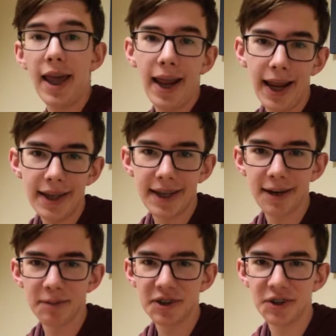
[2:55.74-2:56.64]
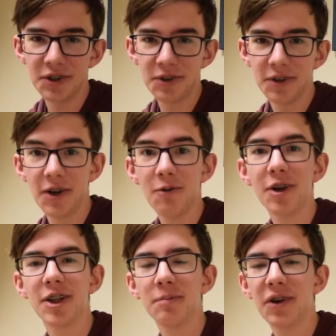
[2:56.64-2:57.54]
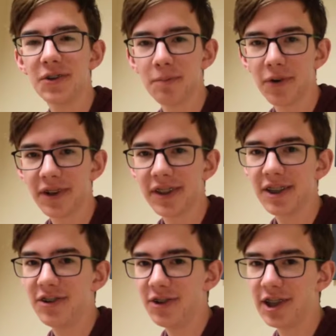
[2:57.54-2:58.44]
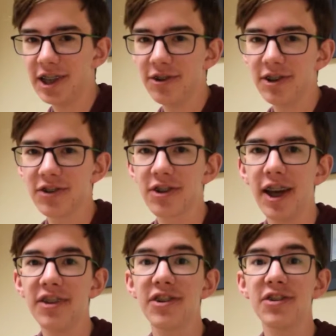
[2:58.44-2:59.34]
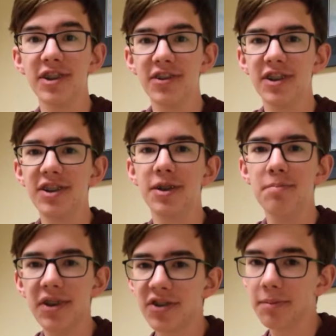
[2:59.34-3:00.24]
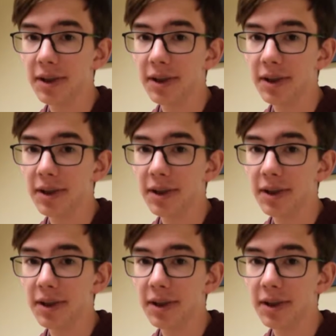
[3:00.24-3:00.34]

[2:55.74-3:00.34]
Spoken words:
Hey Camera 2, one of the most important things you can do in this class is listen to Mr.